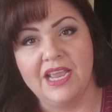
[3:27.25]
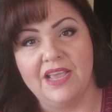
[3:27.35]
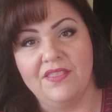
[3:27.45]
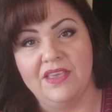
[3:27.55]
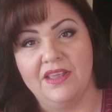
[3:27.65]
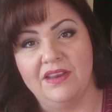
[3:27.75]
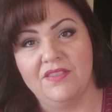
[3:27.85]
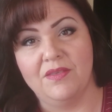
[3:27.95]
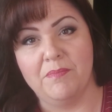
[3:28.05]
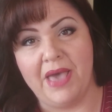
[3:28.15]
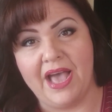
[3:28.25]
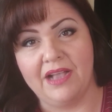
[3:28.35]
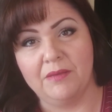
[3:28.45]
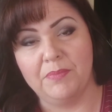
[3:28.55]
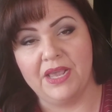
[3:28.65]
and then the
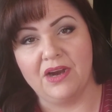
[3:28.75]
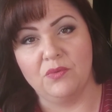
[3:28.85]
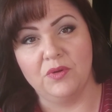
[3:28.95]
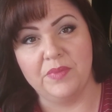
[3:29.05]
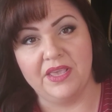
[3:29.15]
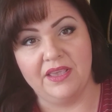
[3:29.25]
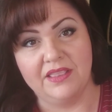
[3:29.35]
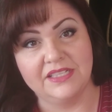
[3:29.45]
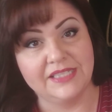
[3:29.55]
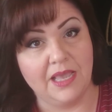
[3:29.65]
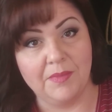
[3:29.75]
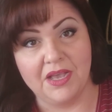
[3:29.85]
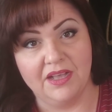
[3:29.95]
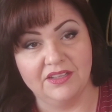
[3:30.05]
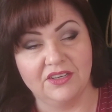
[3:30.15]
back pair will be the same
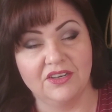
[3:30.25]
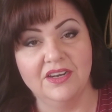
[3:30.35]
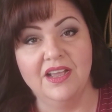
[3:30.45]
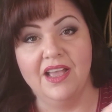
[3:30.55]
color.